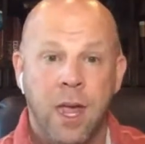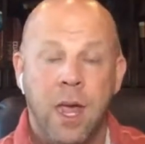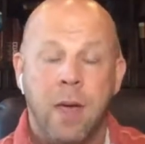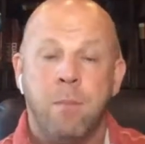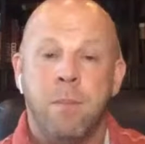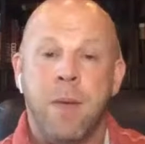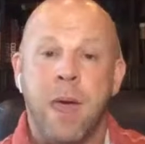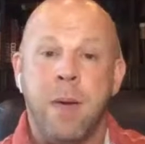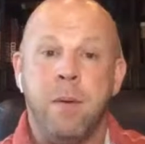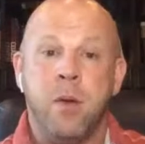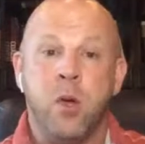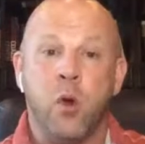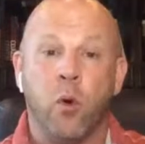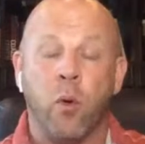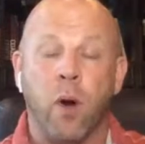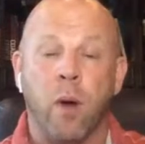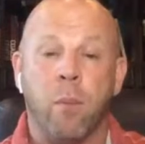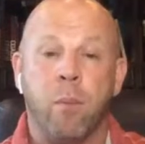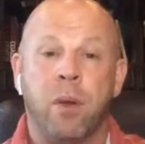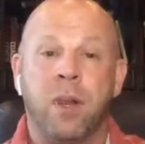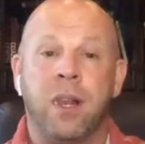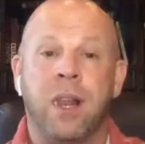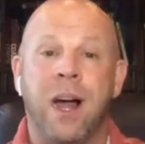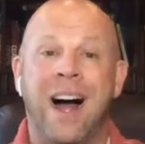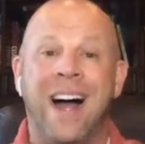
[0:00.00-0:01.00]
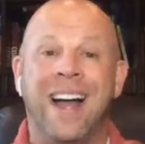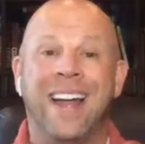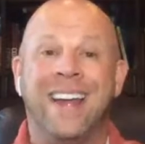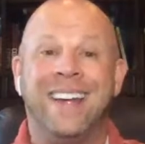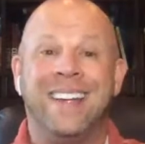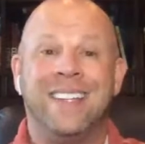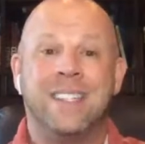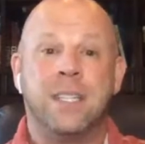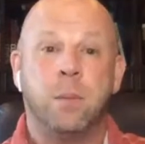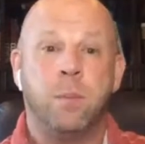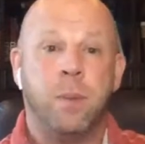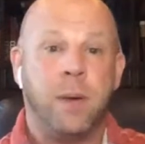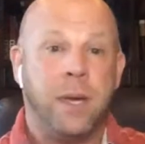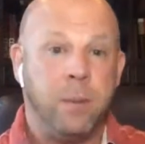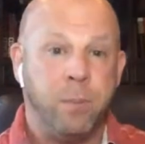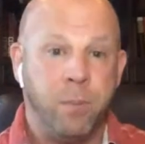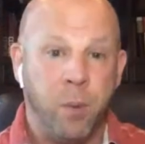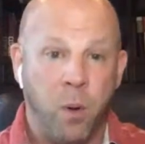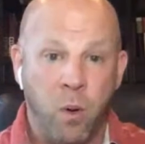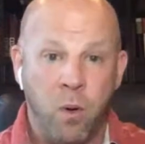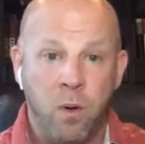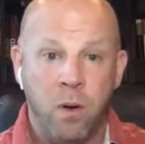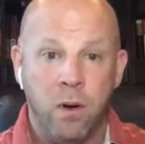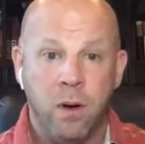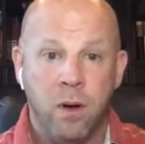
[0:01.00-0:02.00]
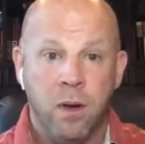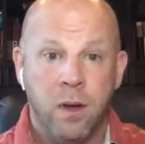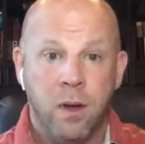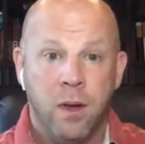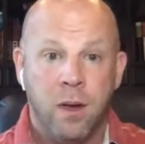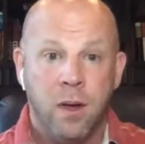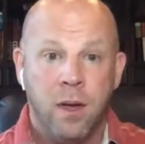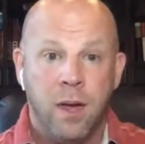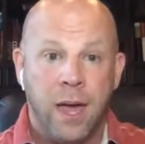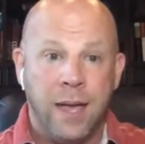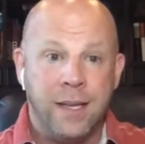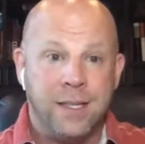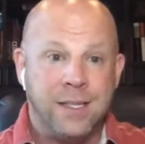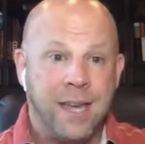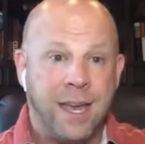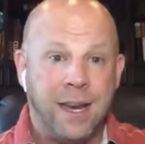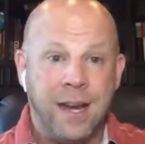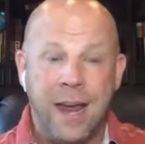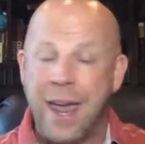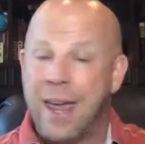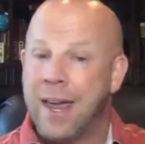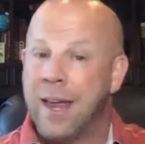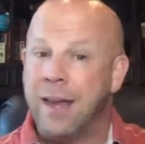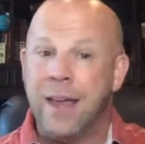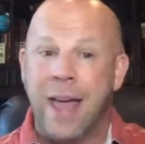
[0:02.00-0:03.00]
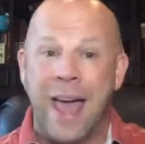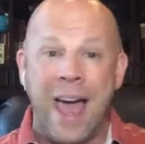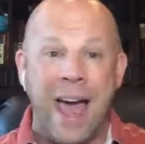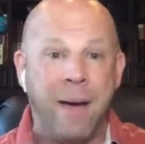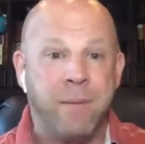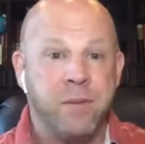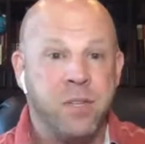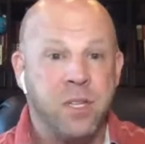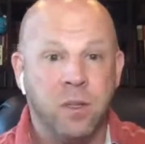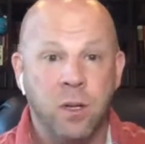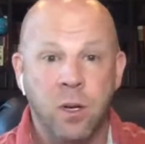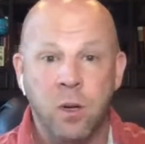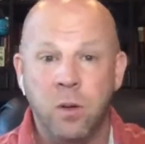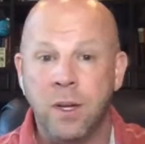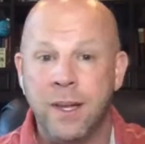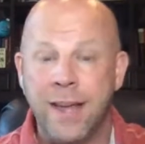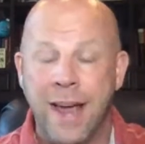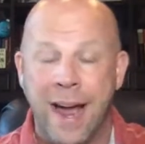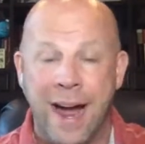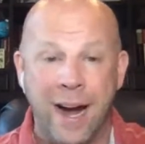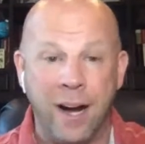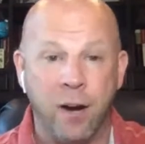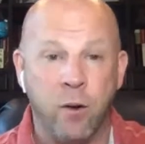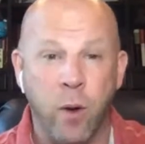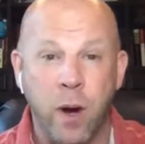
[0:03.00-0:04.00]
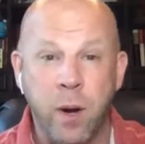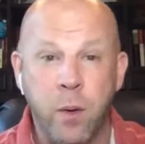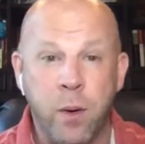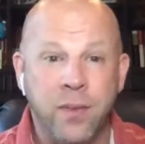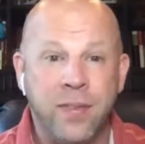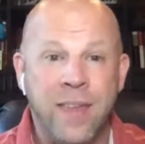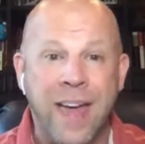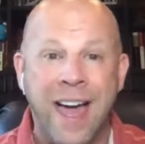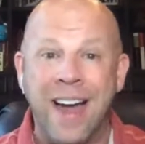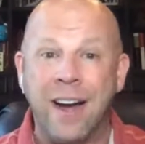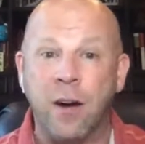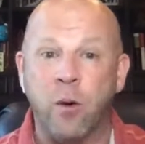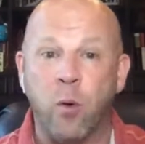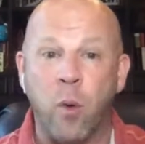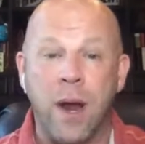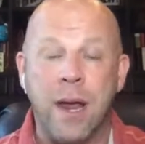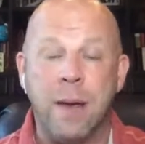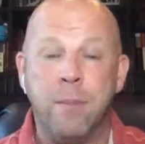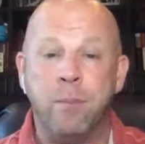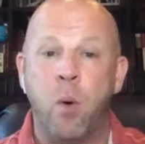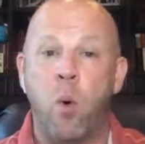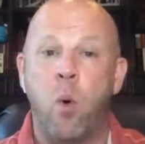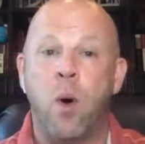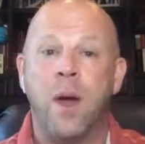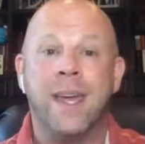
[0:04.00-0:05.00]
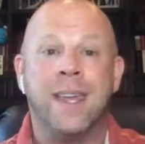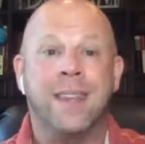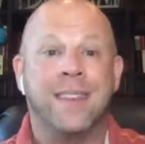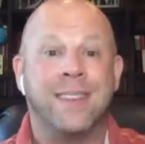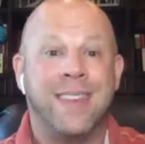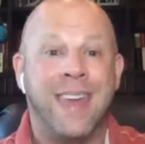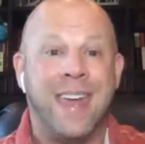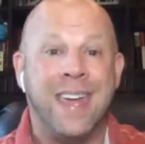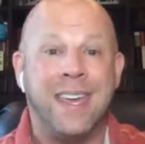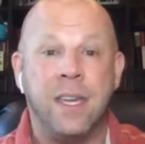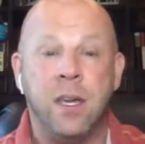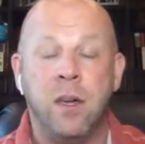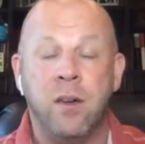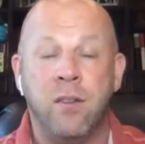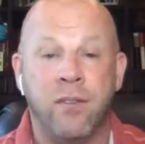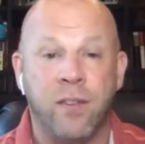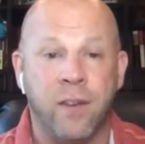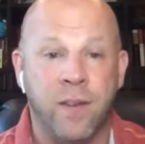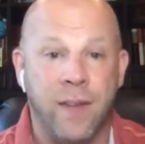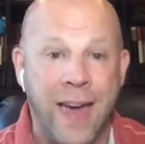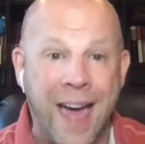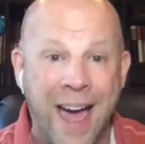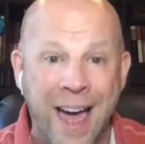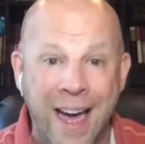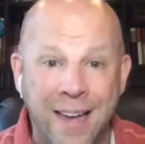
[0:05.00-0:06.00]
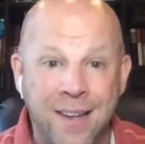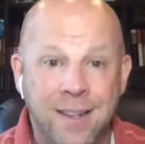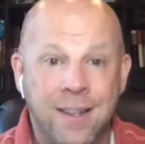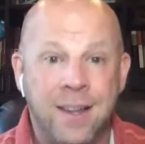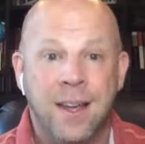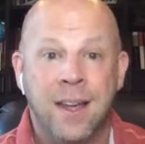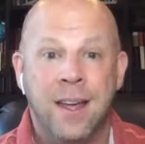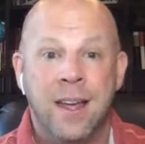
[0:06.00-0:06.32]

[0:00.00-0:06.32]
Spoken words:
Maybe you're replying to people and saying, hey, absolutely, I agree with that. Great point. Thank you for that.